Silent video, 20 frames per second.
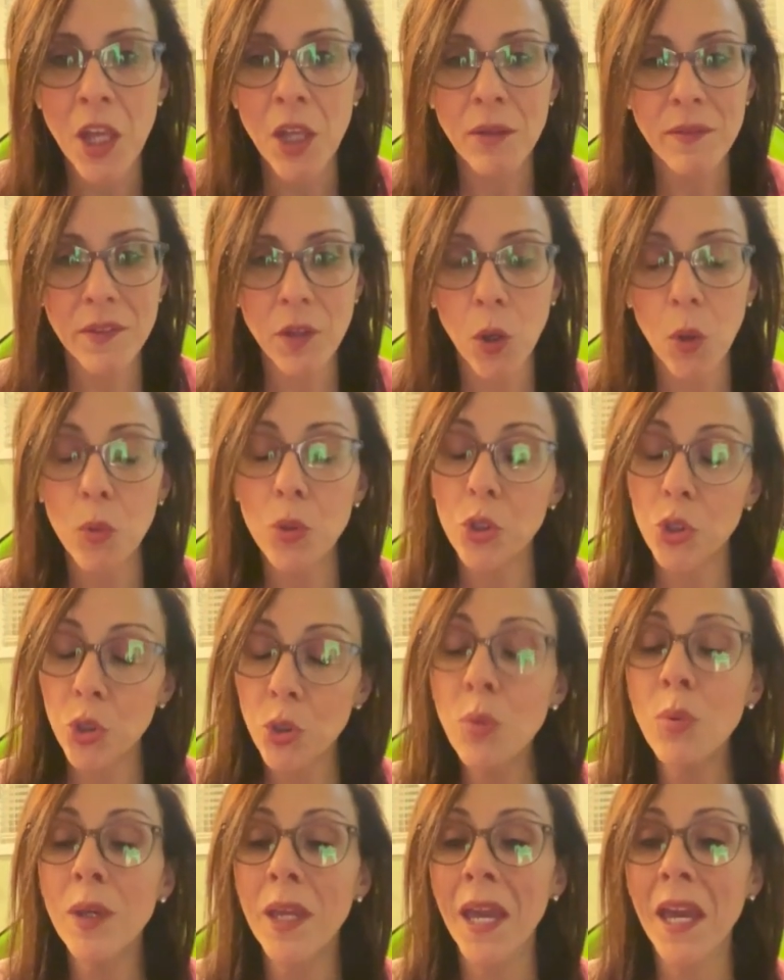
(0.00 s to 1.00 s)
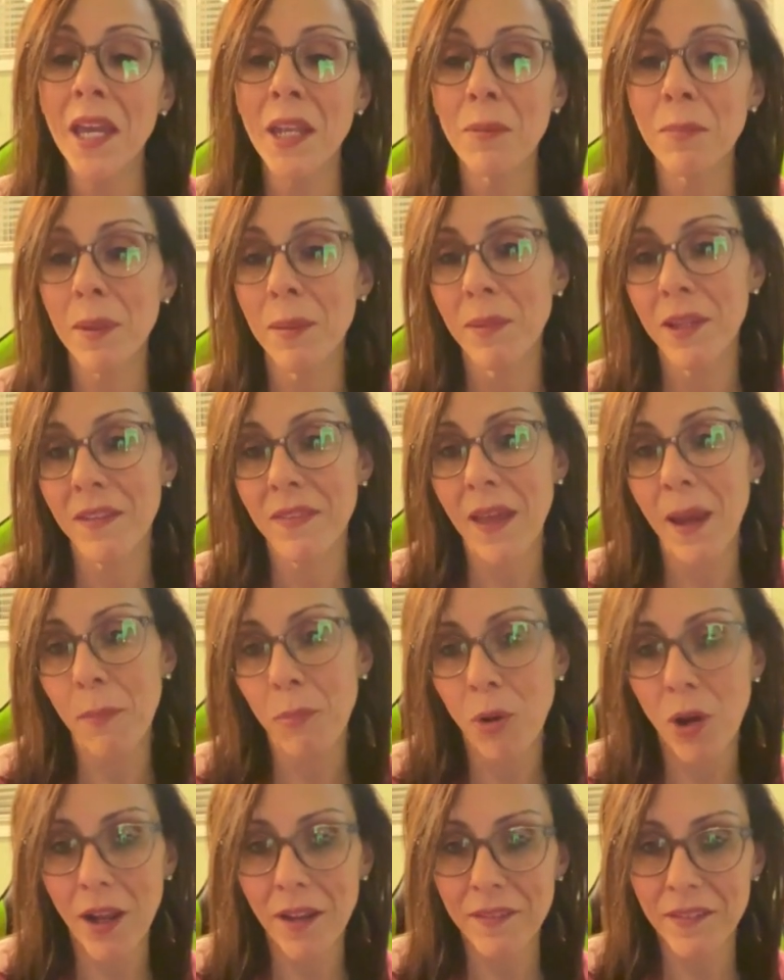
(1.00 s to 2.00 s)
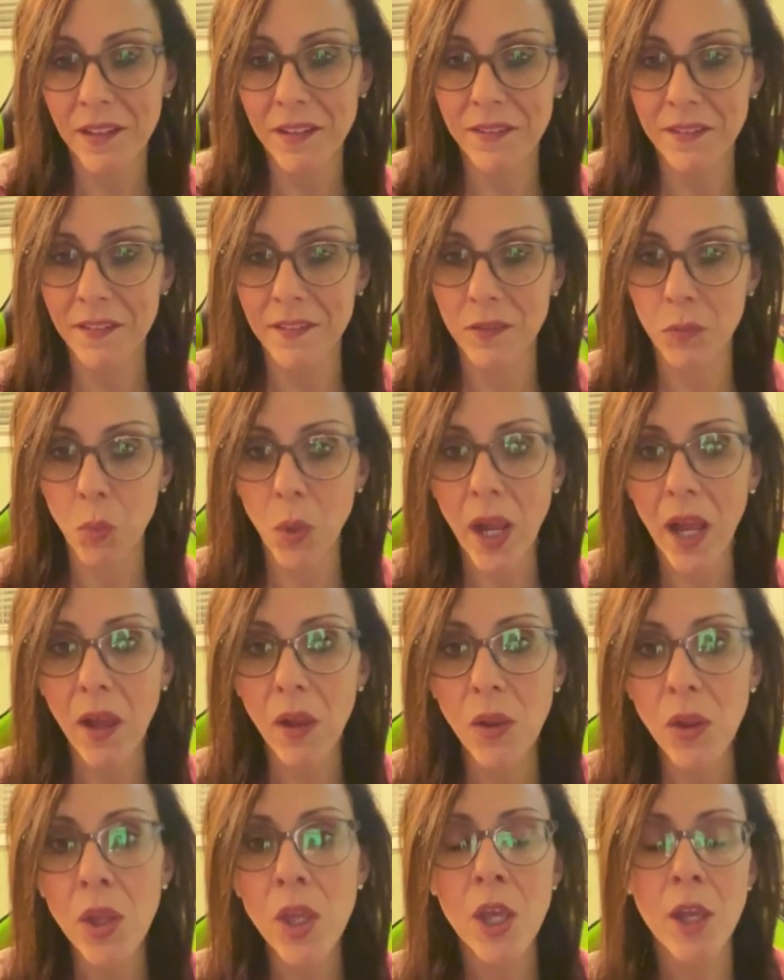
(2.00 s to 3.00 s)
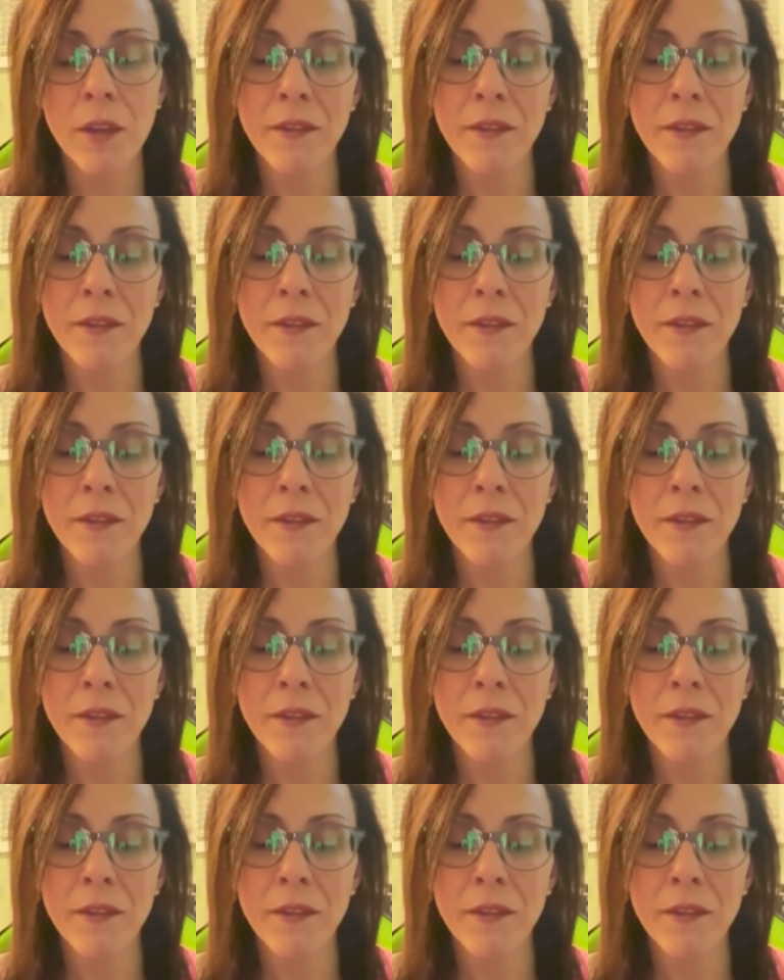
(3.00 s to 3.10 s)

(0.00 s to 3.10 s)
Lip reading: So you can mimic that process as well.